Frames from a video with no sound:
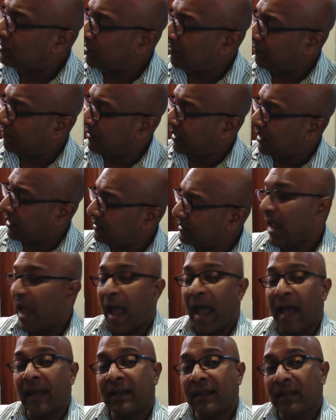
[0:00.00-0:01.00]
of floods,
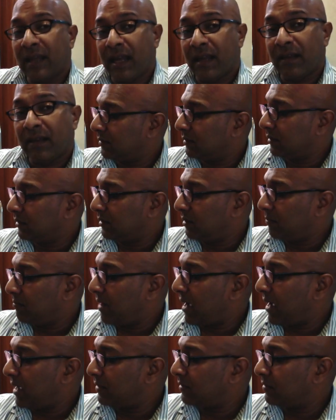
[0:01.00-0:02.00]
and again, the
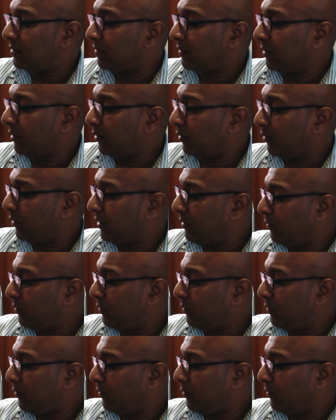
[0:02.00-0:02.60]
demands of the three